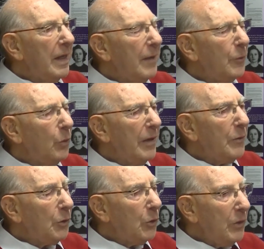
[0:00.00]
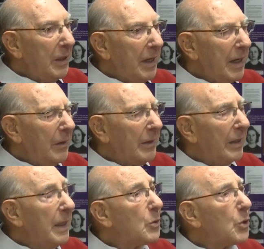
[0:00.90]
if you ever do need to have it
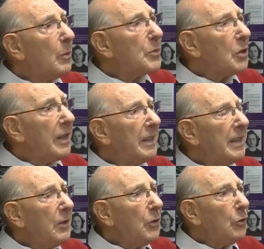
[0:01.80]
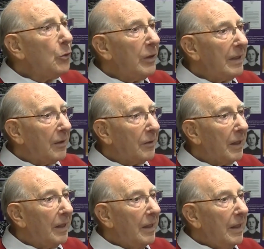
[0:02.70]
done, it was obsolete, it didn't do
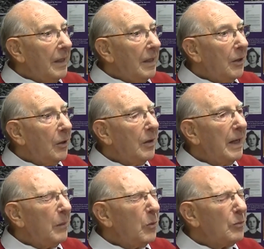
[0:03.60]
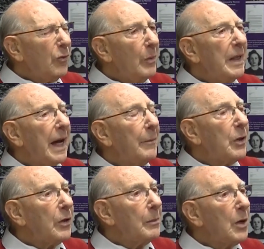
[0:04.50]
anything. Uh, it would probably
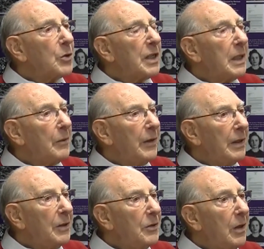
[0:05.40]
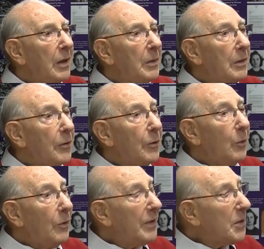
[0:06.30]
happen at the most inconvenient time. And I
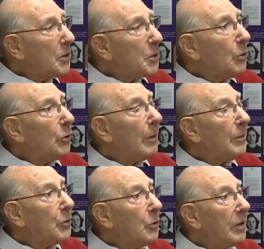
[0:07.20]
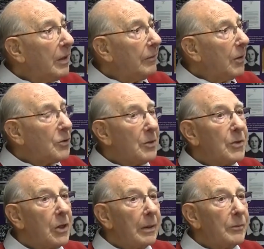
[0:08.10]
thought, well, this is a good opportunity. I've got
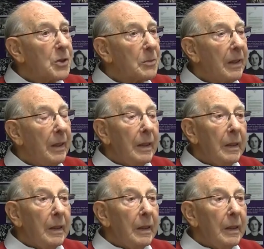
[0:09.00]
some time to spare.